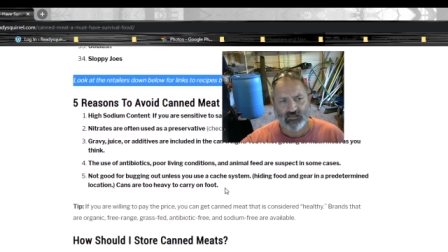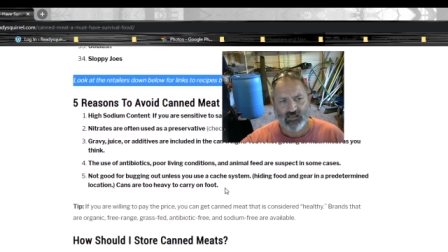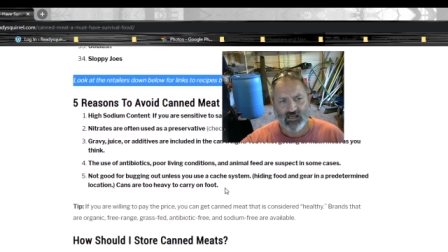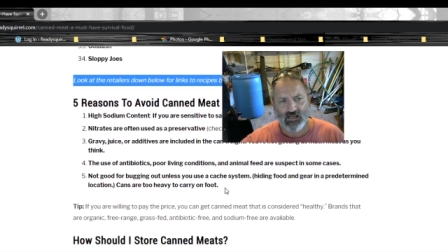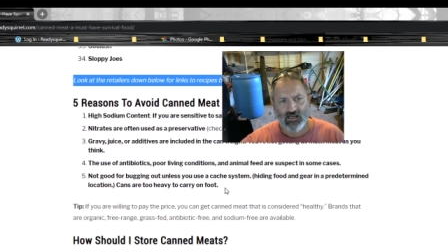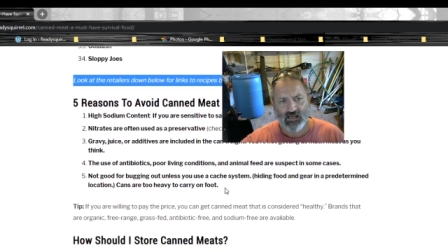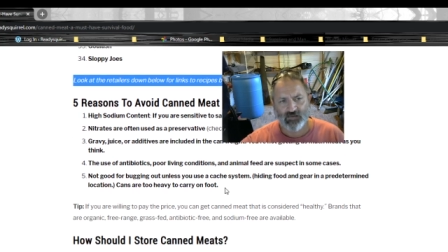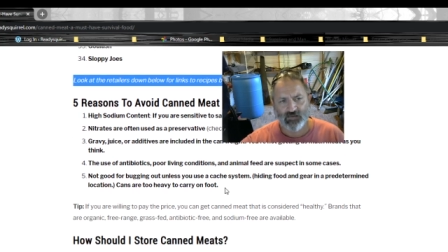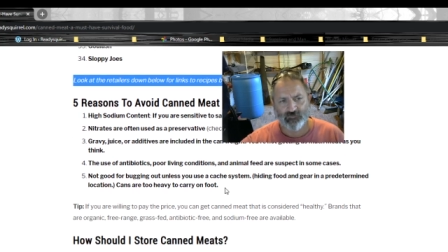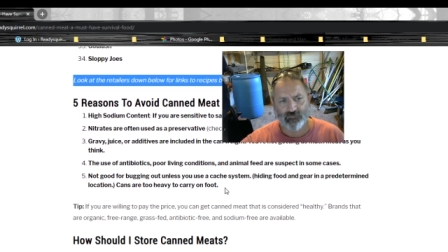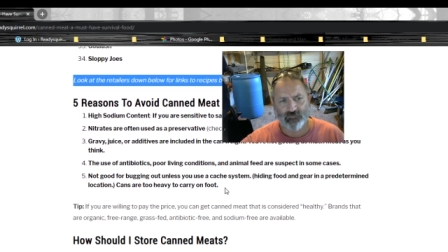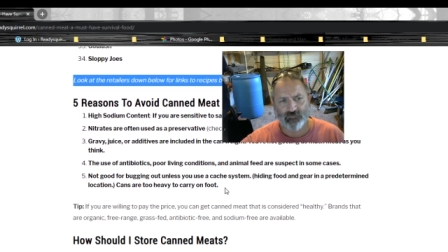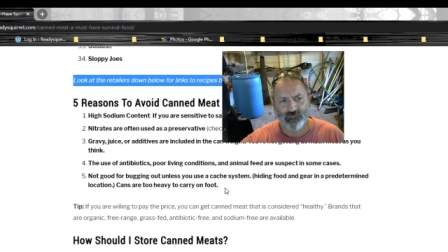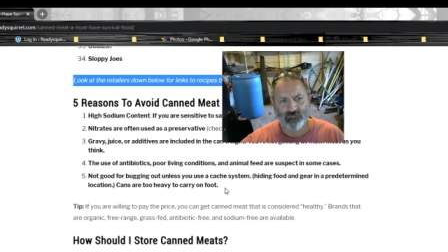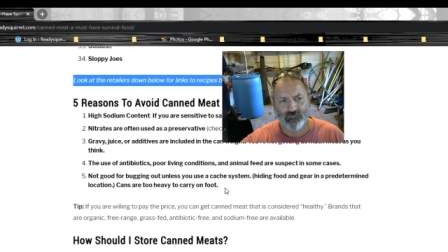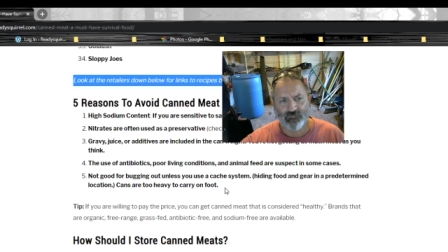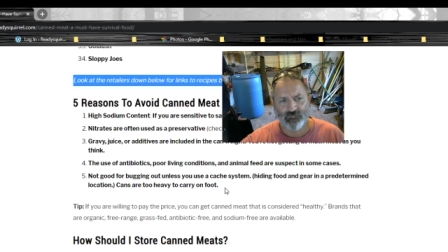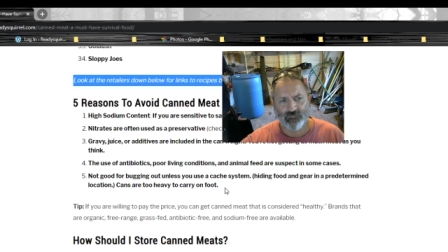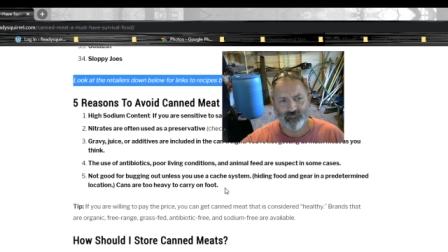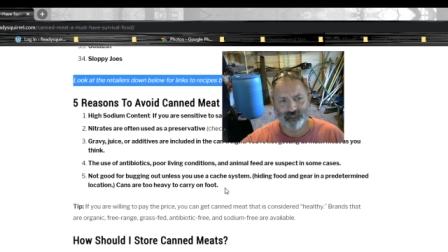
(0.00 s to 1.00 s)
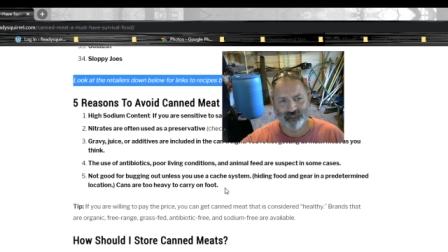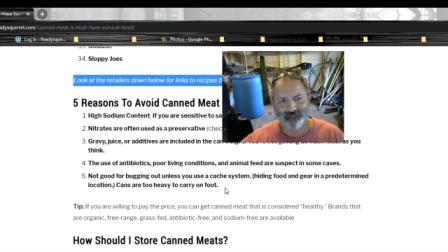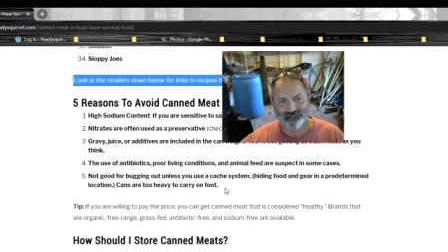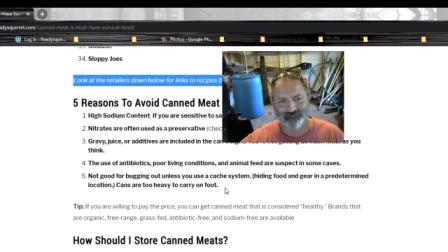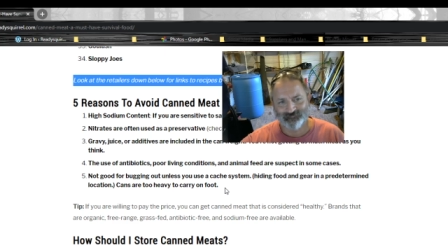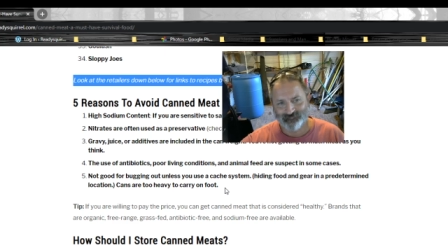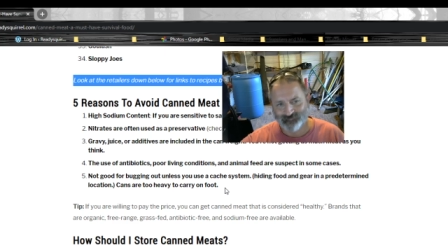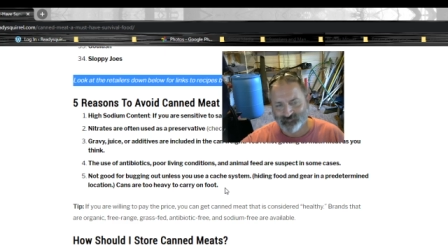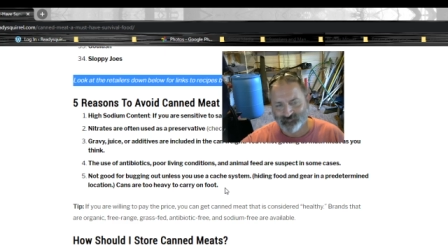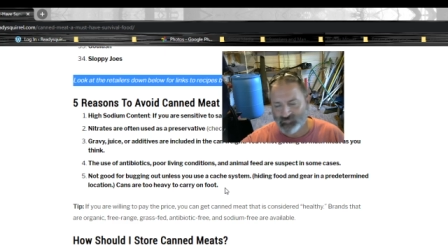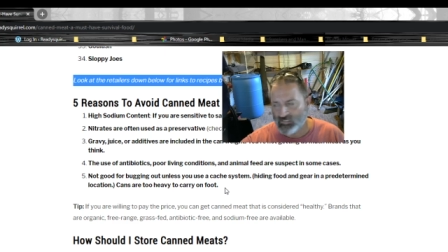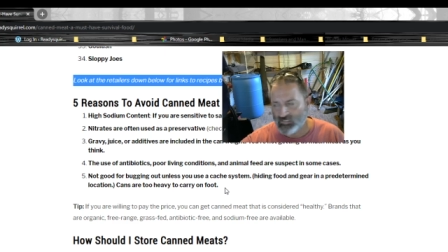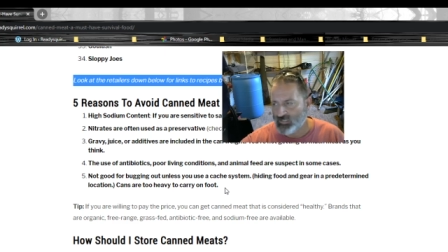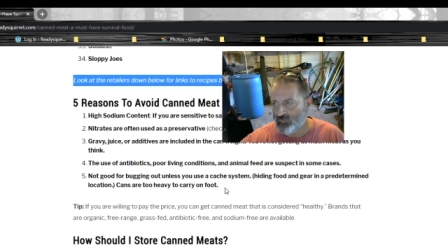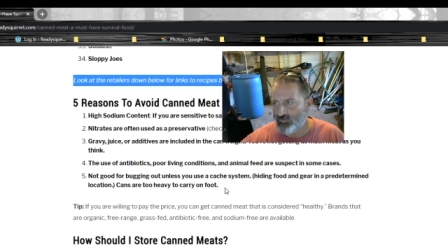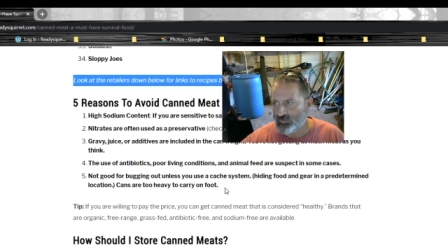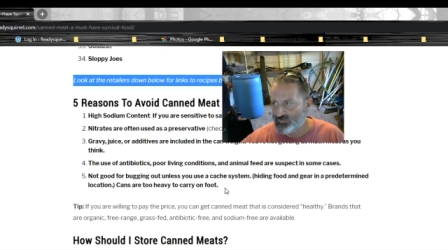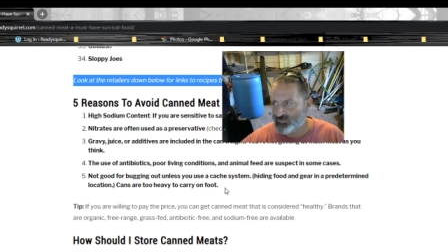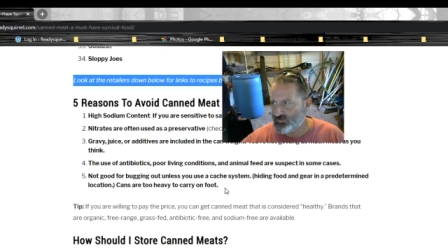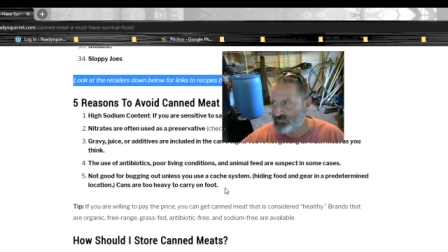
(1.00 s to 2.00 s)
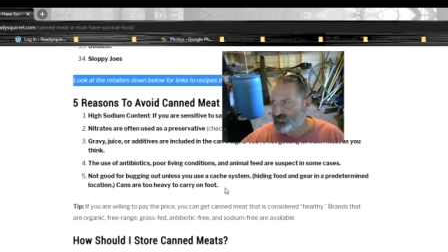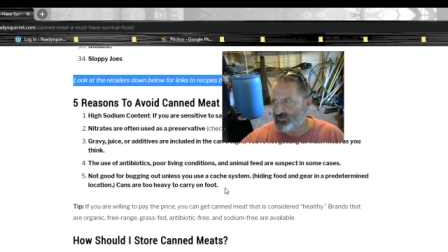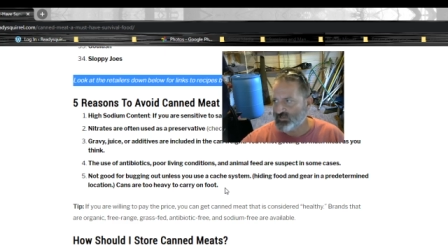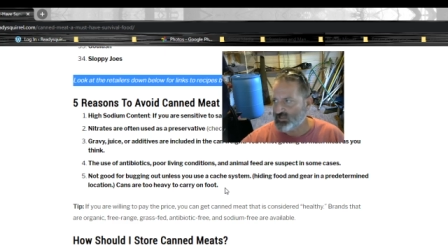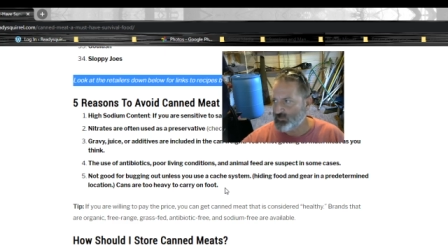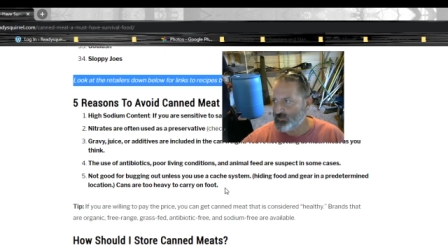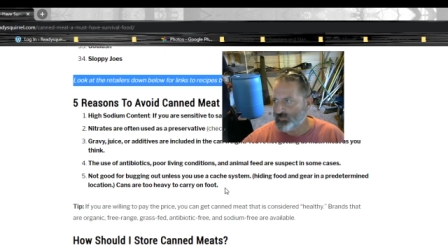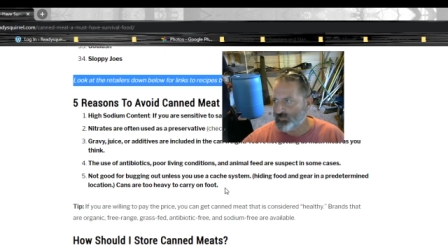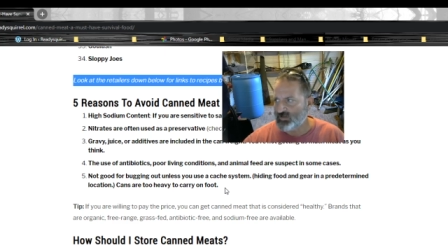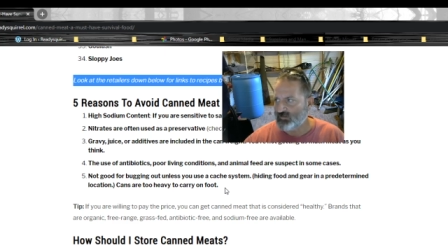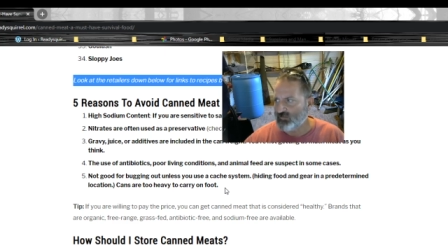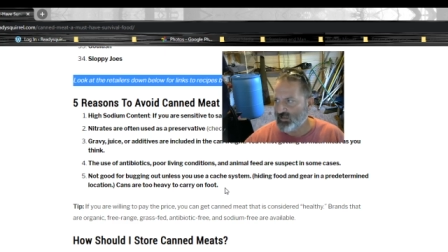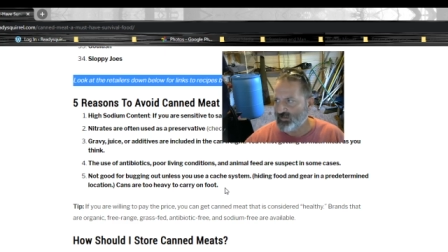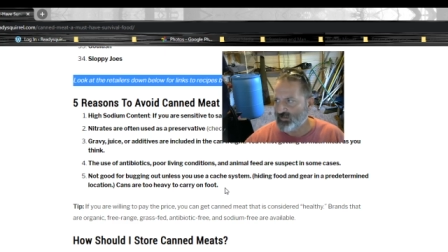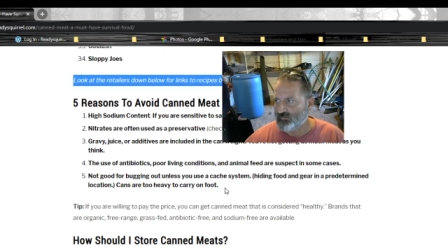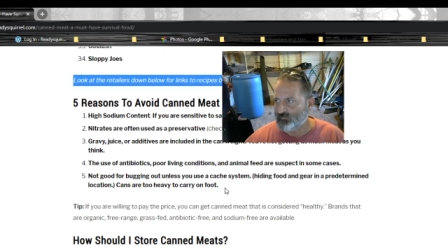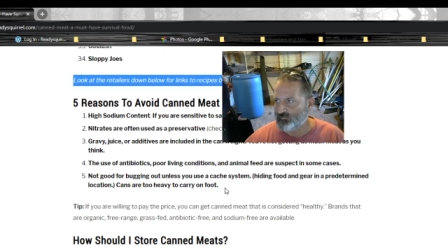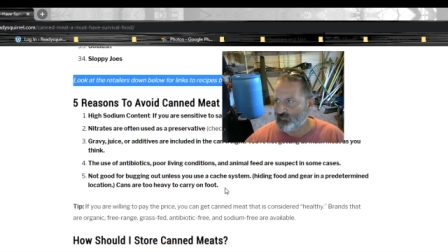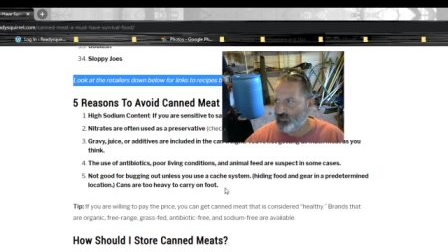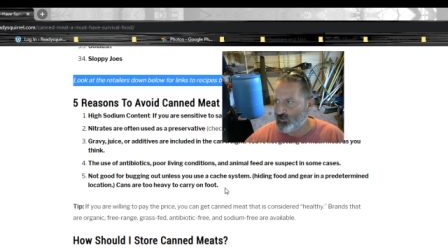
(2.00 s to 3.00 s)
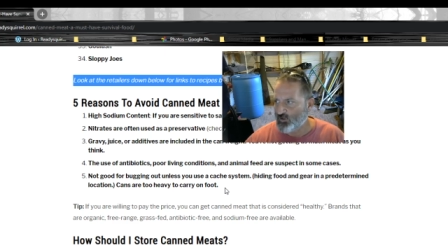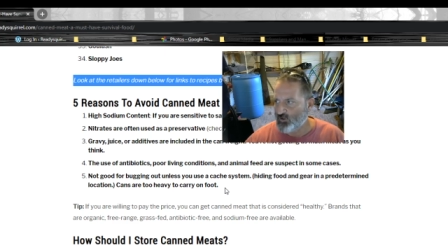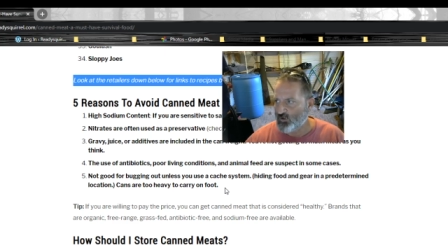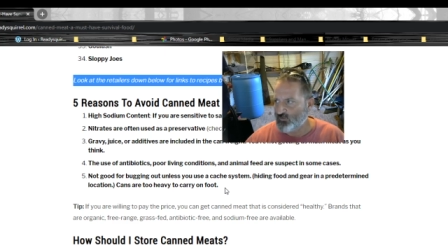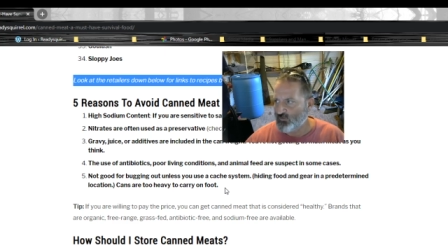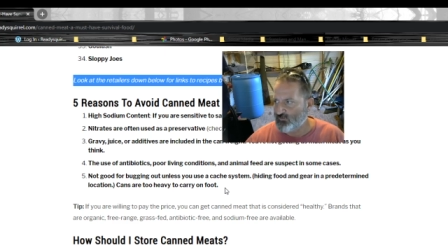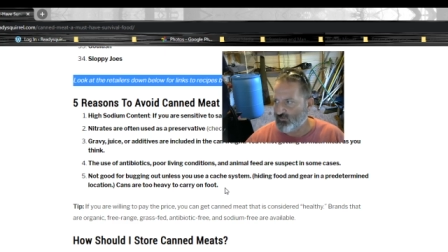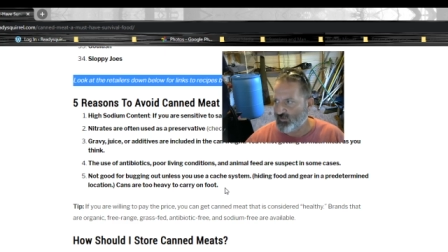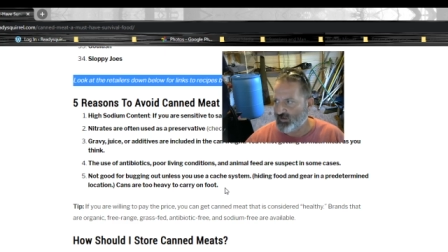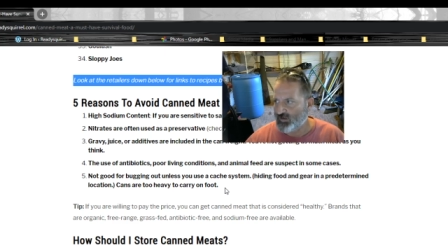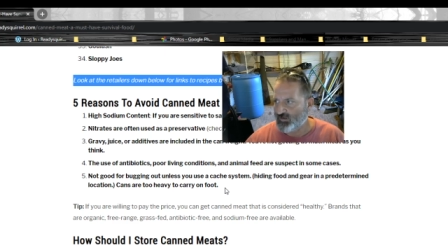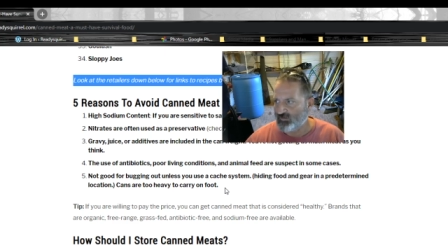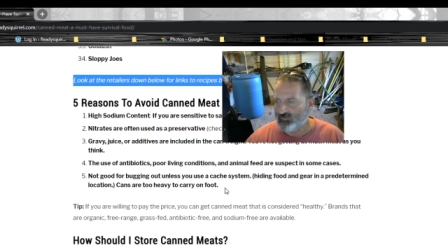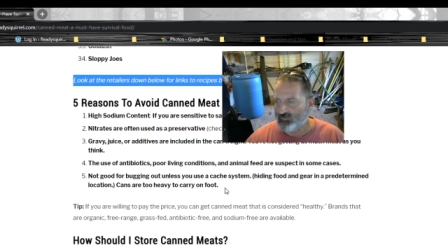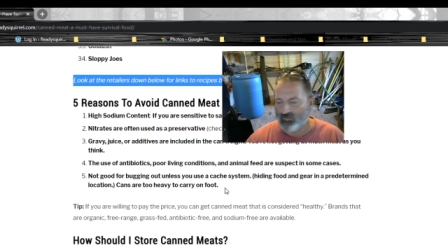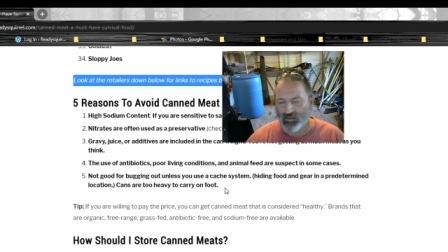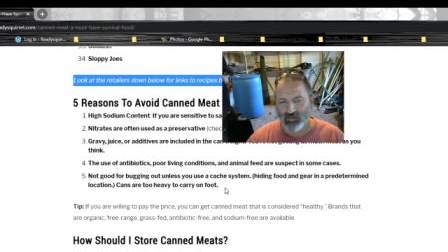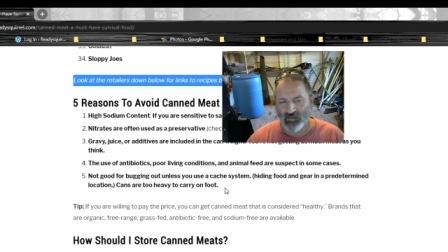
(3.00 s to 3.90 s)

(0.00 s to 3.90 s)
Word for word: Uh, eh, this is going to be like your own thing.